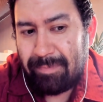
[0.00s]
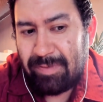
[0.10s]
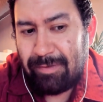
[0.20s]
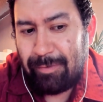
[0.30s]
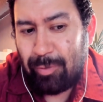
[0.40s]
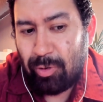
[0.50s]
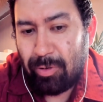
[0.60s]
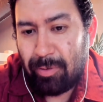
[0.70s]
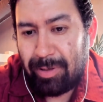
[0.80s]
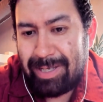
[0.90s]

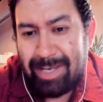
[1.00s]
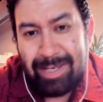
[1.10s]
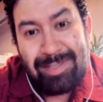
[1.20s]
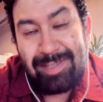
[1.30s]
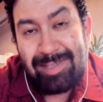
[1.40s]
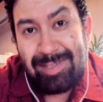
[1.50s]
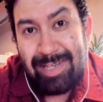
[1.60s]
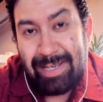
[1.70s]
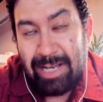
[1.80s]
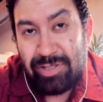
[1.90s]
For King's
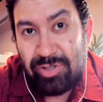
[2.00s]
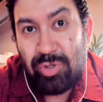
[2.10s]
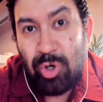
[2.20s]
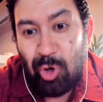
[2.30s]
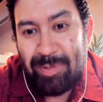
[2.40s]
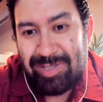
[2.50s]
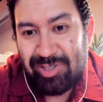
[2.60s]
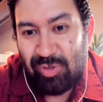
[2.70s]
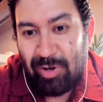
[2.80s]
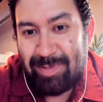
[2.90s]
sake, I do hope he
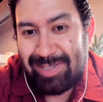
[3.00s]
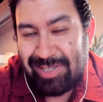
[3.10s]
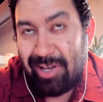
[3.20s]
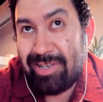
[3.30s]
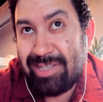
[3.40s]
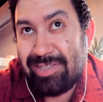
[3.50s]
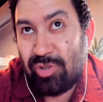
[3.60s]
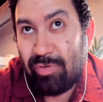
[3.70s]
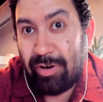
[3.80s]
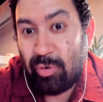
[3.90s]
sticks around because I thought he
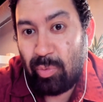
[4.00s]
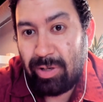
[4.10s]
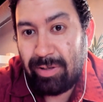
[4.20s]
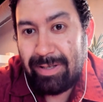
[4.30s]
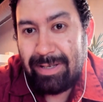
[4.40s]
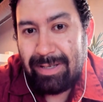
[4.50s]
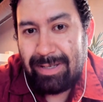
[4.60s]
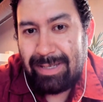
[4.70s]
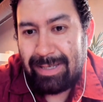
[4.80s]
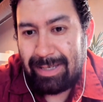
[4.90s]
did very well
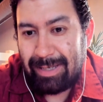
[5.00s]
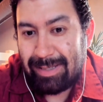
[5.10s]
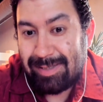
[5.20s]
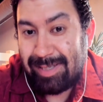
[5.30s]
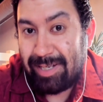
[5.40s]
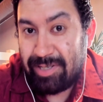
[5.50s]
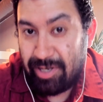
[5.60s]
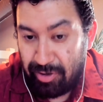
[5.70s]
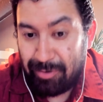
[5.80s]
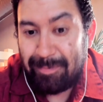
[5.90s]
in San
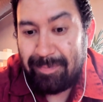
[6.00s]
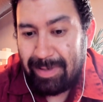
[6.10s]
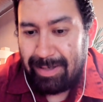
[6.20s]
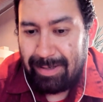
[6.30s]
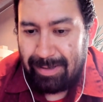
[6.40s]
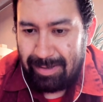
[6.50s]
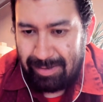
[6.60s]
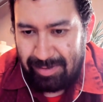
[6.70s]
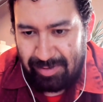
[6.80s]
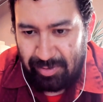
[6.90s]
Diego.
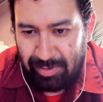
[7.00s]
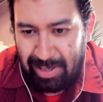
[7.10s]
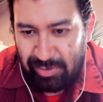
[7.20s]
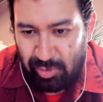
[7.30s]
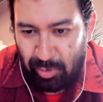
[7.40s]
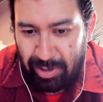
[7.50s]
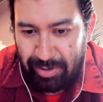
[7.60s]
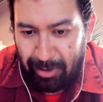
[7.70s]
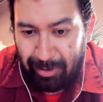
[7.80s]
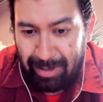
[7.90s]
So that's what's going
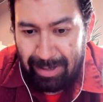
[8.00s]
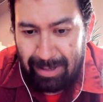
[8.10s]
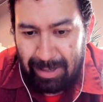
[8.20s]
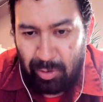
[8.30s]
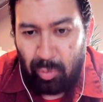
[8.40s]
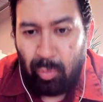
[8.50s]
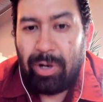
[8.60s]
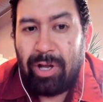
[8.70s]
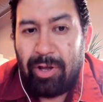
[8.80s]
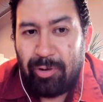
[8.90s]
on there.
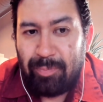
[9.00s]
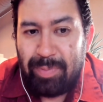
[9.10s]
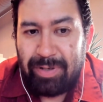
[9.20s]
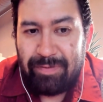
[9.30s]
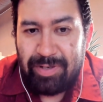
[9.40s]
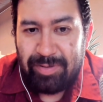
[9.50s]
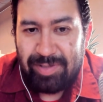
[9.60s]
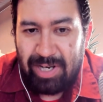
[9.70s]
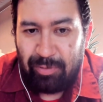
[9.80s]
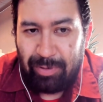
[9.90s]
One other bit of
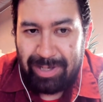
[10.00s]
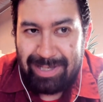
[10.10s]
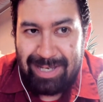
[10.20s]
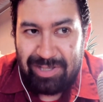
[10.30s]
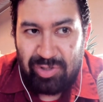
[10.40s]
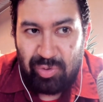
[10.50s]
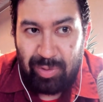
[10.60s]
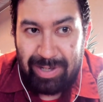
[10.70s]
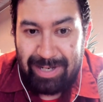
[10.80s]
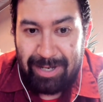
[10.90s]
news that I want to get to
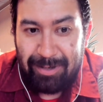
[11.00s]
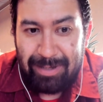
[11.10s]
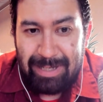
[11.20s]
right now